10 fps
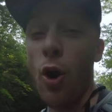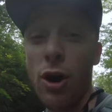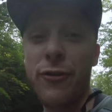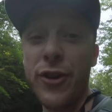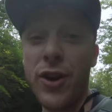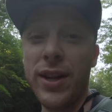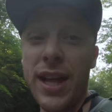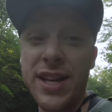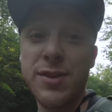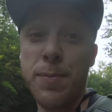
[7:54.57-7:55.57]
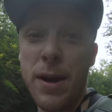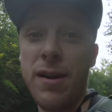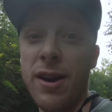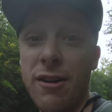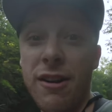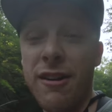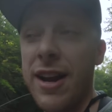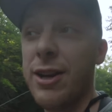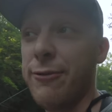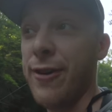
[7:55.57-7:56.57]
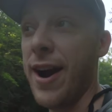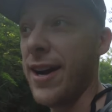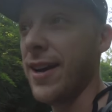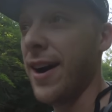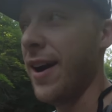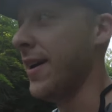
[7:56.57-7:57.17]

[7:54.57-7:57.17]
or if you're in Lake Superior and you find